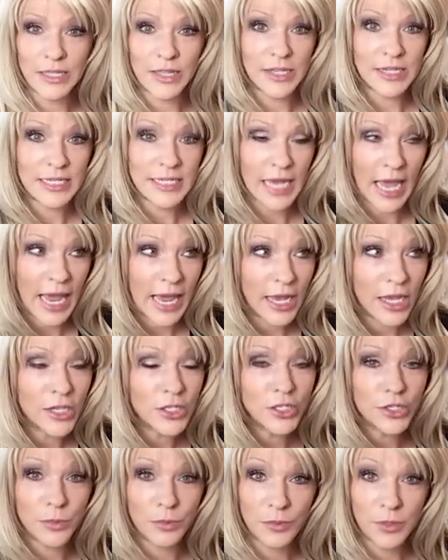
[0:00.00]
the
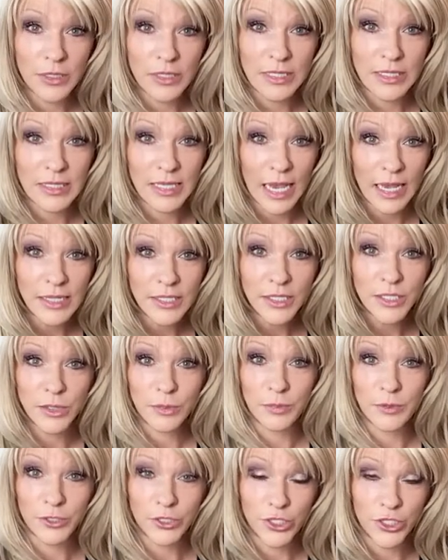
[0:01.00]
tangible,
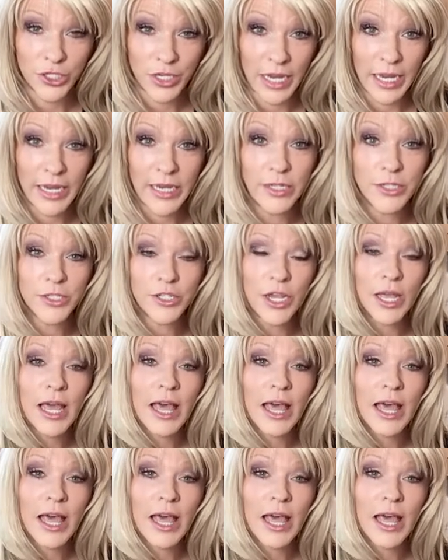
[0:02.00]
testable change